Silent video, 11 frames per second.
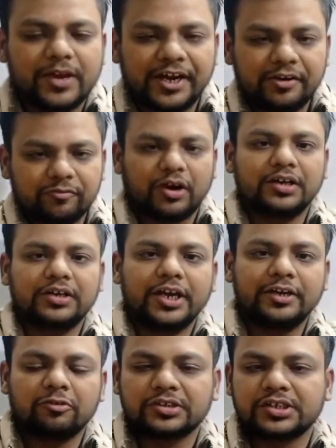made one
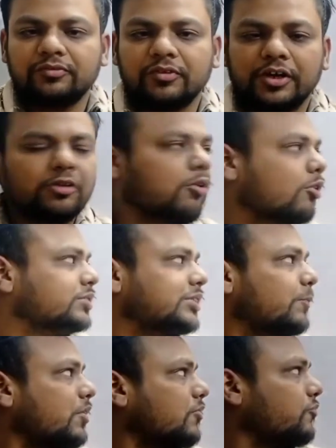introduction video on
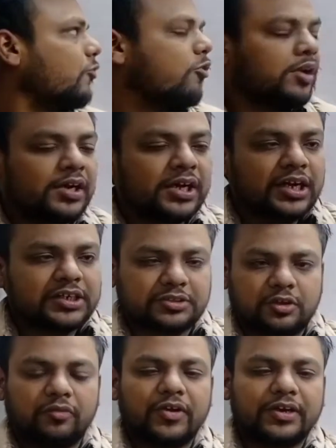chapter 4,
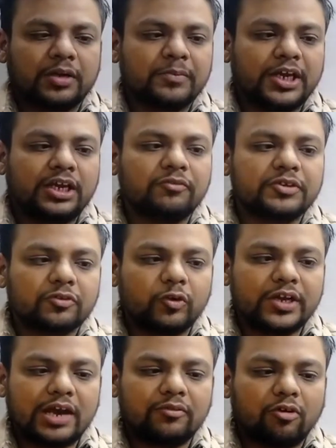structure of atom, in which
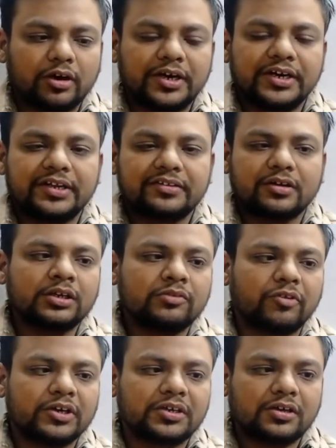we have already discussed
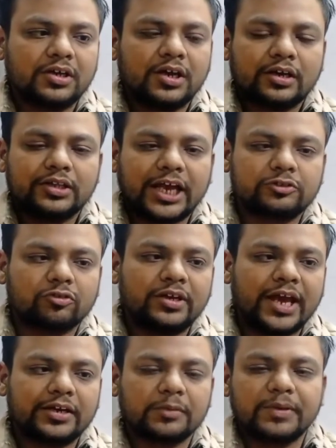what the
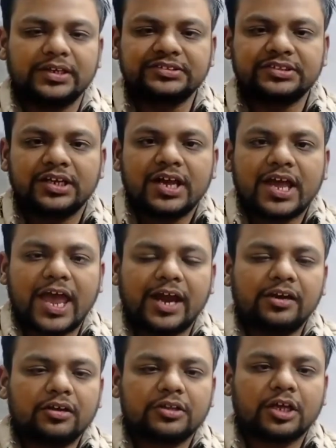actually atom is
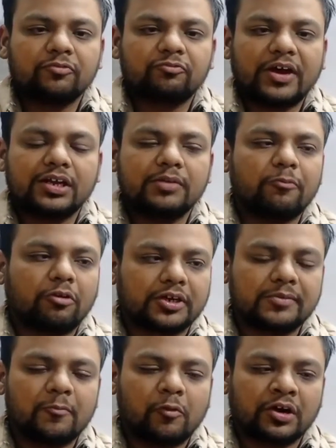and the very
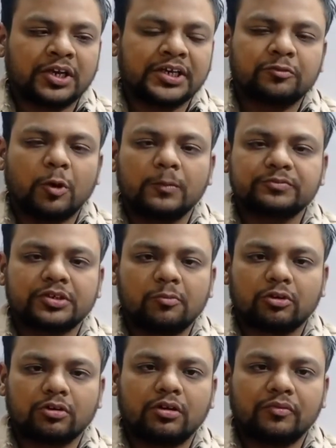important model, that is Thomson
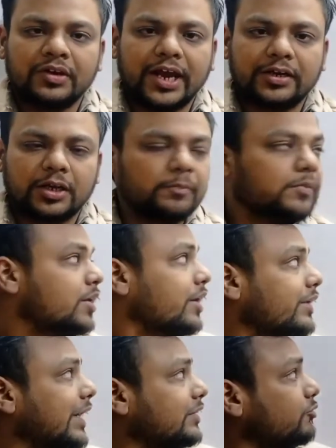model of an atom.
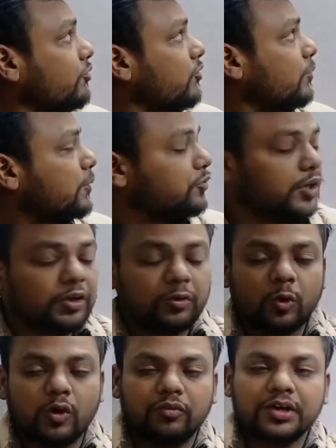Next we will proceed
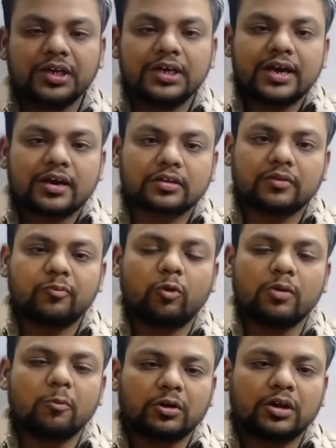to our
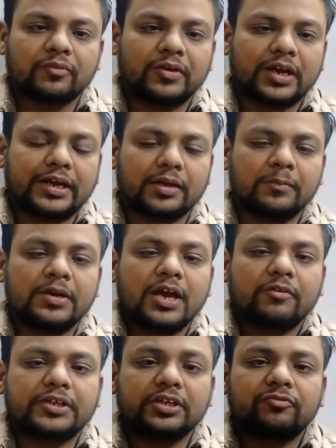Rutherford model of an atom,
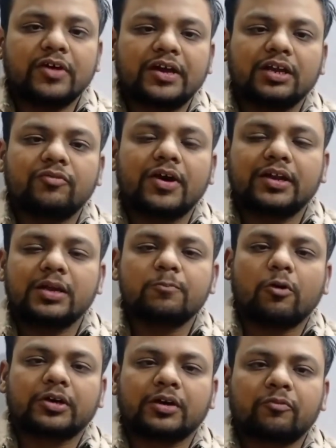which is very
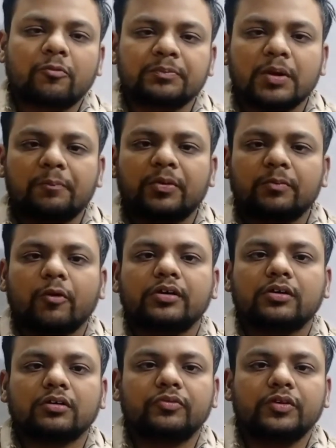important from the paper
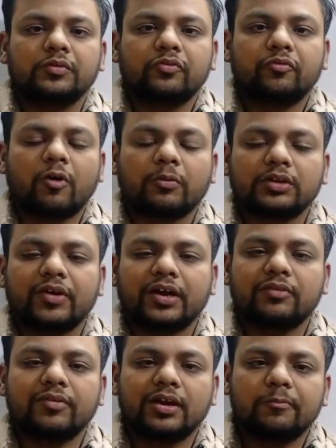point of view. From the
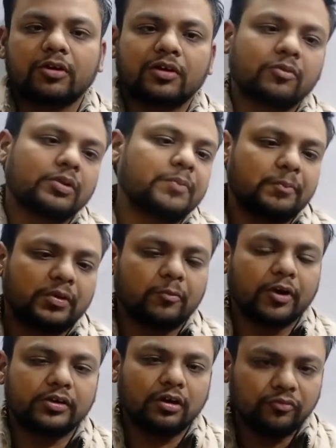very important from the paper
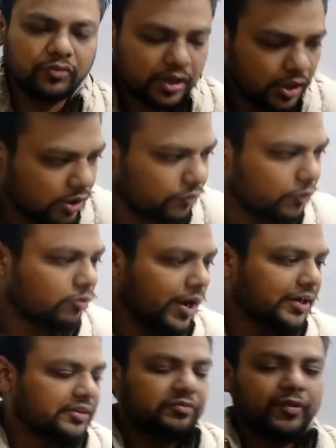point of view,
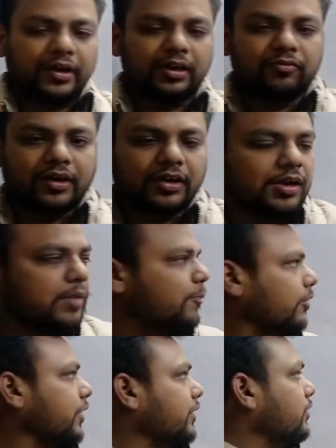and it's very
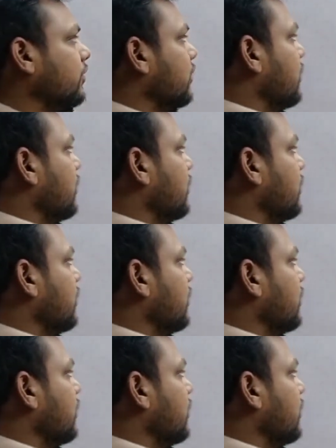important.